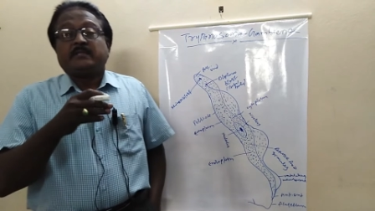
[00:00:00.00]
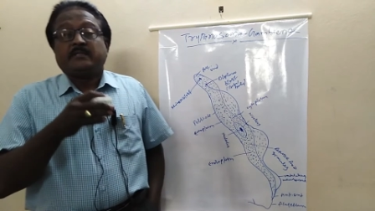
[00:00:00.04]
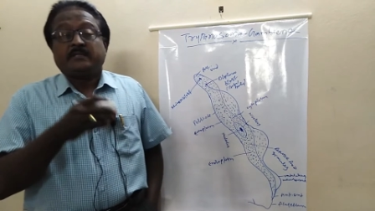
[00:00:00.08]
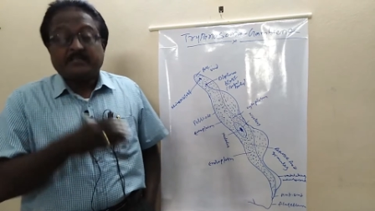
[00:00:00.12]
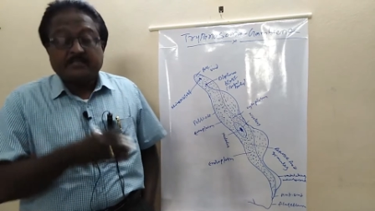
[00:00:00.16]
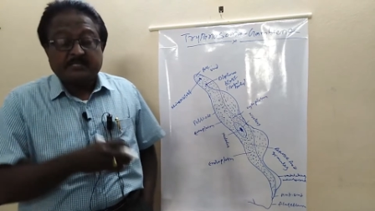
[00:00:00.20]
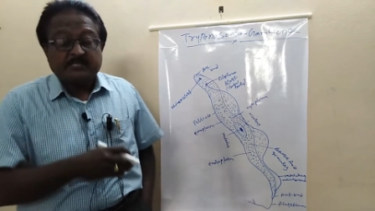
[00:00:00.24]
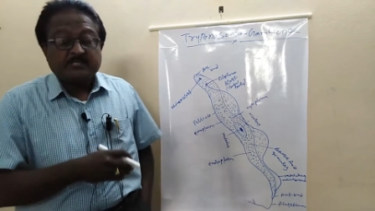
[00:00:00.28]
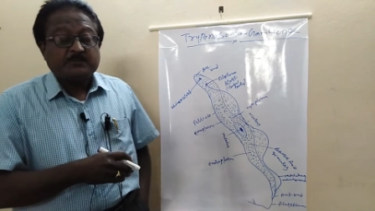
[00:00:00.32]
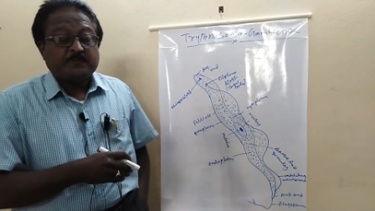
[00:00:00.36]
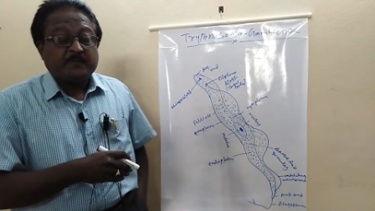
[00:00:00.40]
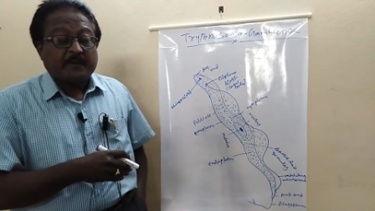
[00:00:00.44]

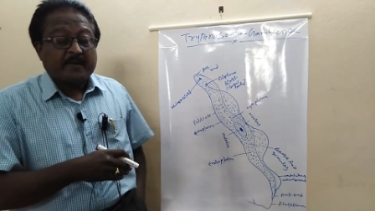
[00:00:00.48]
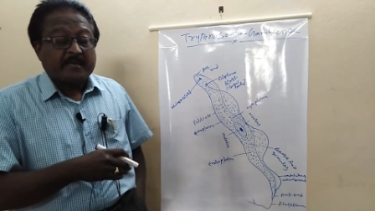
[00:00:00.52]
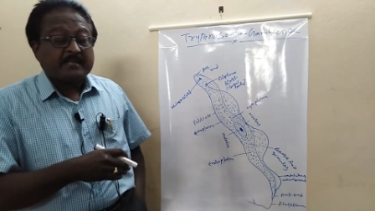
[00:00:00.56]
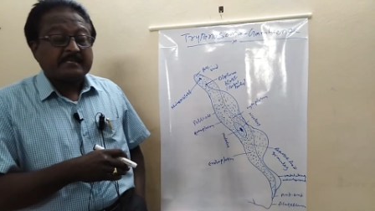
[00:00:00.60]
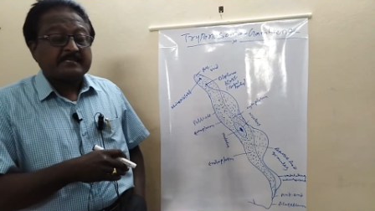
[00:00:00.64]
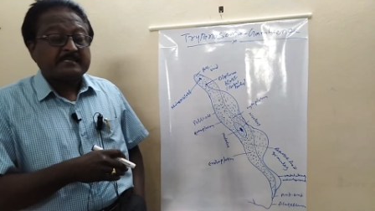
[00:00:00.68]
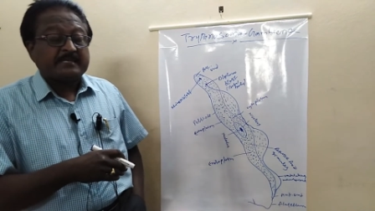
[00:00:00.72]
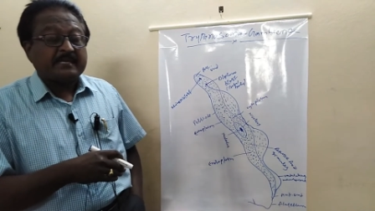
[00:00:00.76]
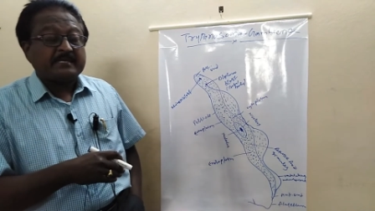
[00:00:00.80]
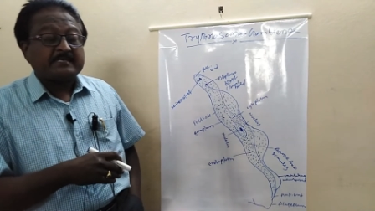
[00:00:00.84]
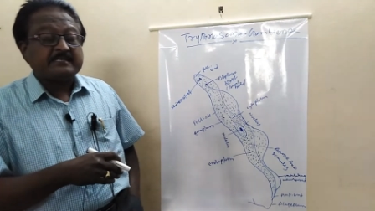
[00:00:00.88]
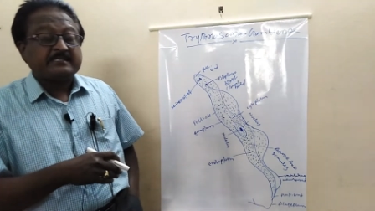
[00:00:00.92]
these
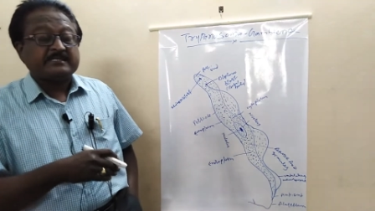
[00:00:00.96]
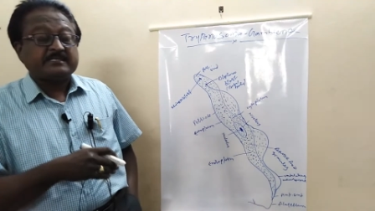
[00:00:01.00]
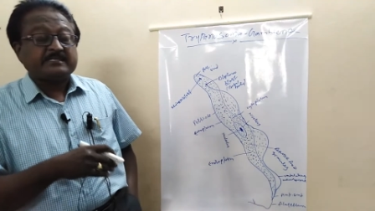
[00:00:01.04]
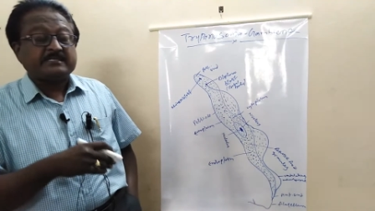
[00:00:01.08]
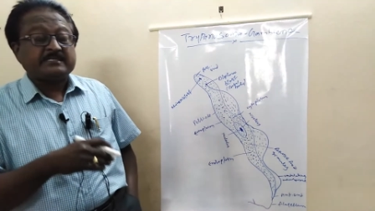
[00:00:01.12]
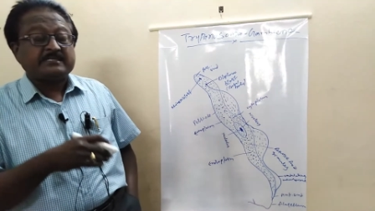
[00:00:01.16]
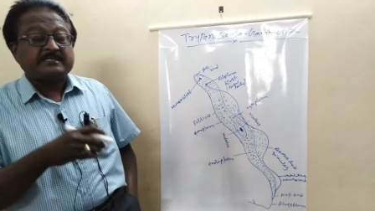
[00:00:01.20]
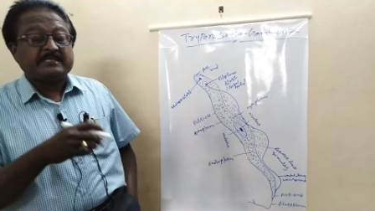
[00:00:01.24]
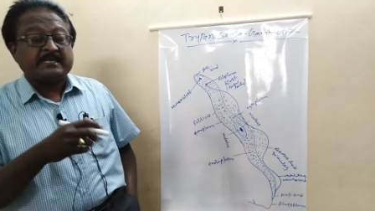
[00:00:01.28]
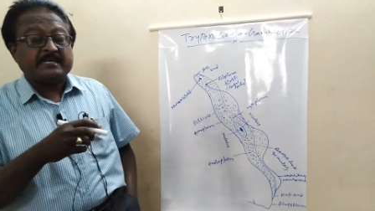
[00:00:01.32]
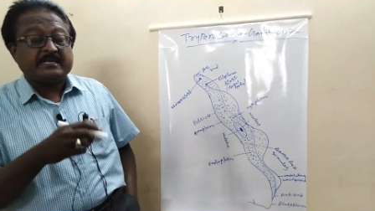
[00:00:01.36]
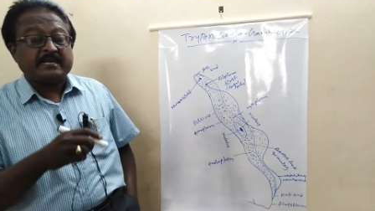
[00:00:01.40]

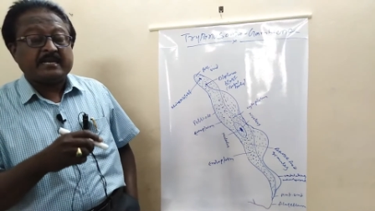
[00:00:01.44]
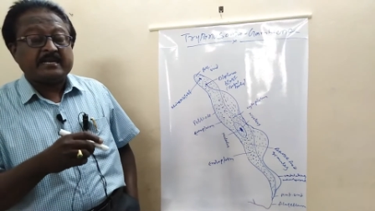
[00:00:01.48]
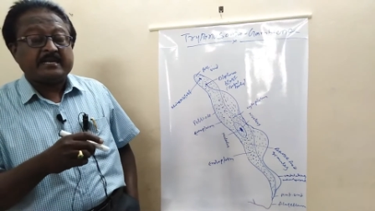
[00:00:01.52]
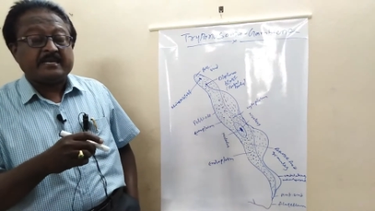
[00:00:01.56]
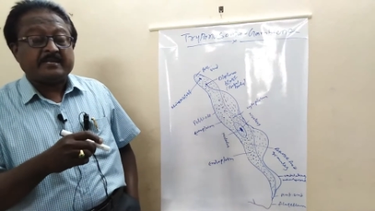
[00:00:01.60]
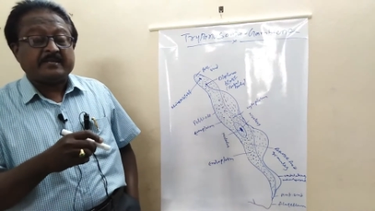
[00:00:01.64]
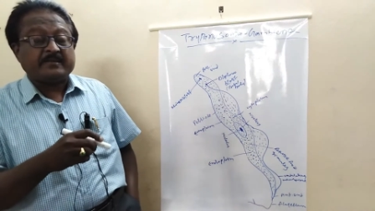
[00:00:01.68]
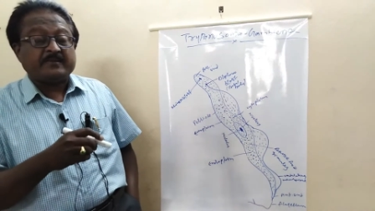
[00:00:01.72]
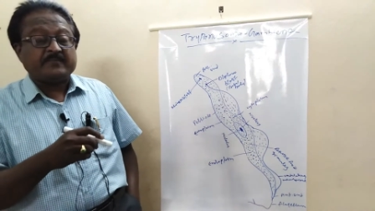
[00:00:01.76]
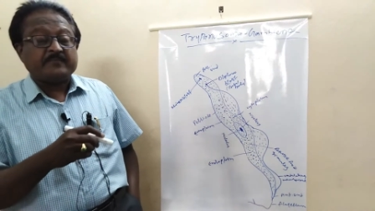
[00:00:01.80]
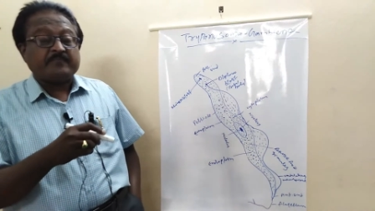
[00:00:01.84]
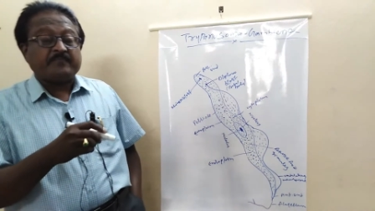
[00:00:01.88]
parasites
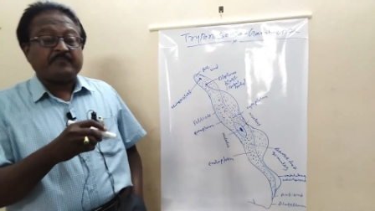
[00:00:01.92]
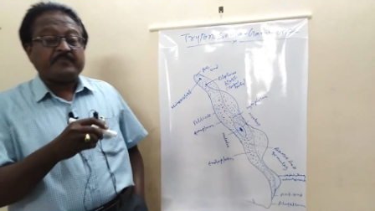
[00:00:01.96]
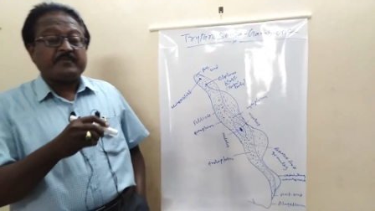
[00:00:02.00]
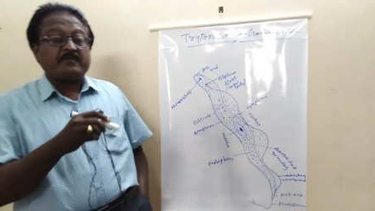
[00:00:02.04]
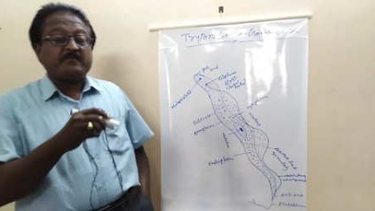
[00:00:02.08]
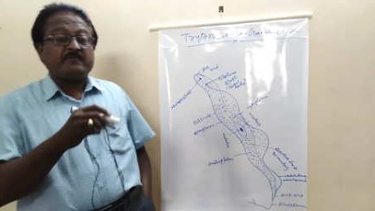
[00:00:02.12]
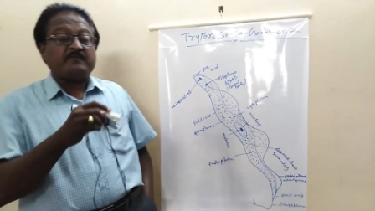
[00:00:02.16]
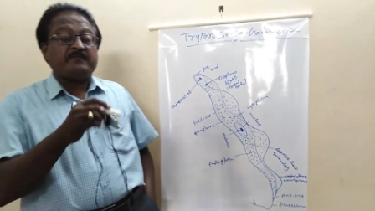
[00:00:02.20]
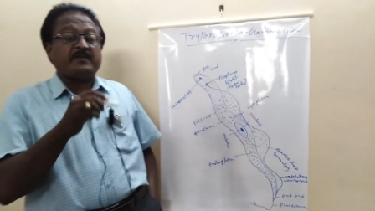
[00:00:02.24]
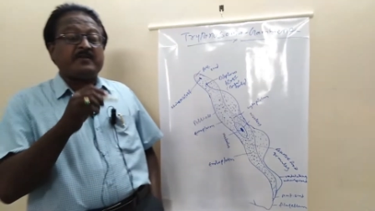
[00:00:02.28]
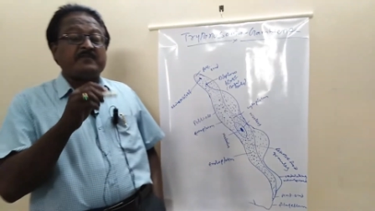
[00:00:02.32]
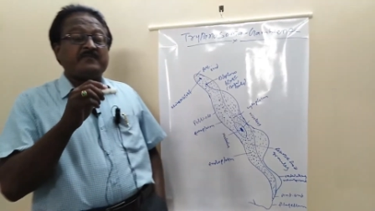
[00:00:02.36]
generally,
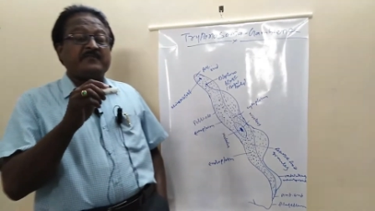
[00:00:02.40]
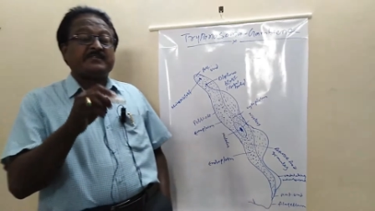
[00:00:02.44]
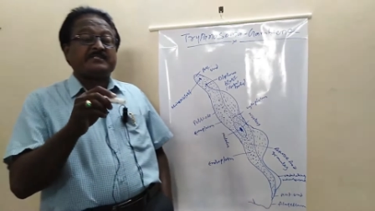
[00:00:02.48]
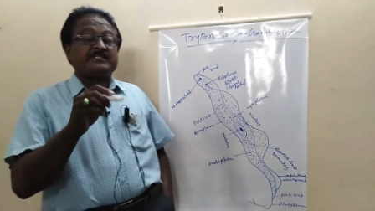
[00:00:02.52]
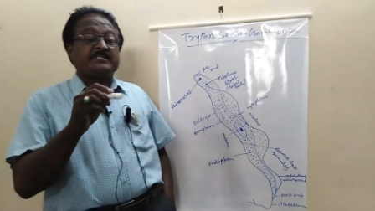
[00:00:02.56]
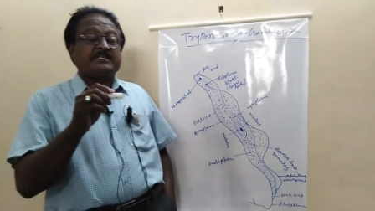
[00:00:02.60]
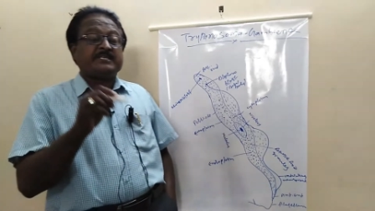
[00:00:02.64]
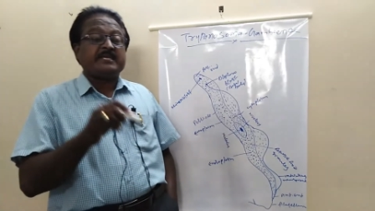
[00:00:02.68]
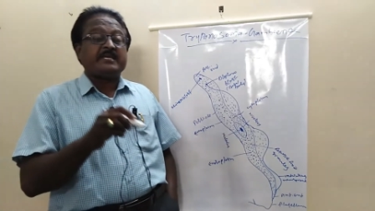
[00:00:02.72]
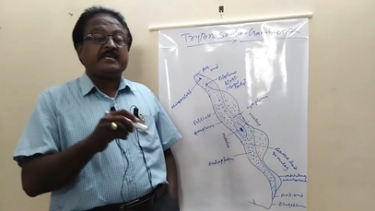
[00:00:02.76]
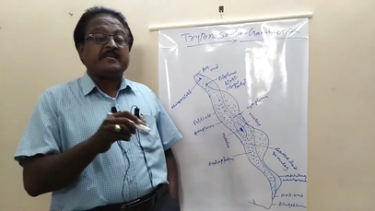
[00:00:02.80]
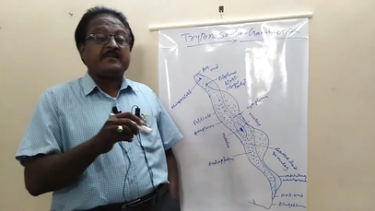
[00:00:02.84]
when we
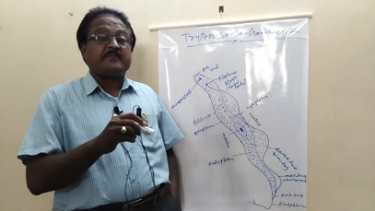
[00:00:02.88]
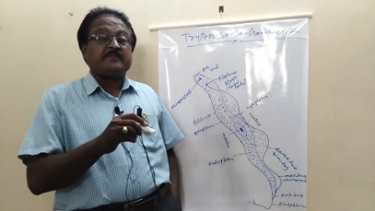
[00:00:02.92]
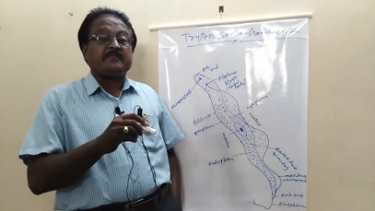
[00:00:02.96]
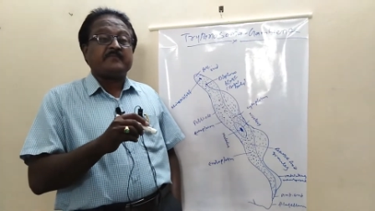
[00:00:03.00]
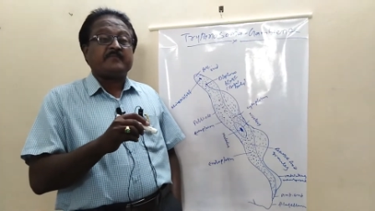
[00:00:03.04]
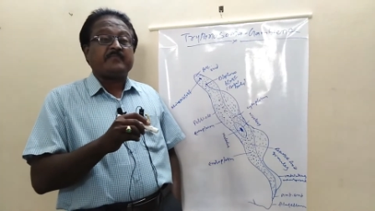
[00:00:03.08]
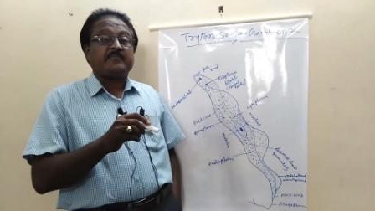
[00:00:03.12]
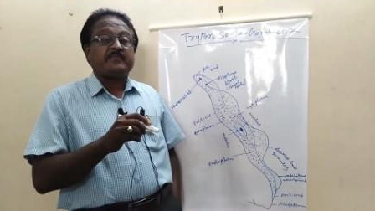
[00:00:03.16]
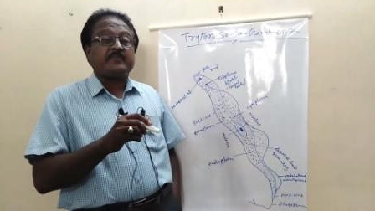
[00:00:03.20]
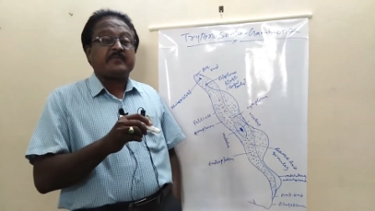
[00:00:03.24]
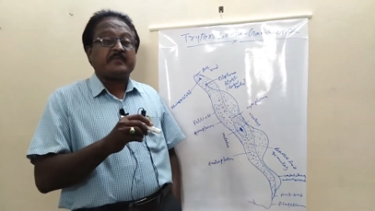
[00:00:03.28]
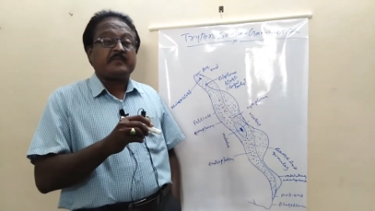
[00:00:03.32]
see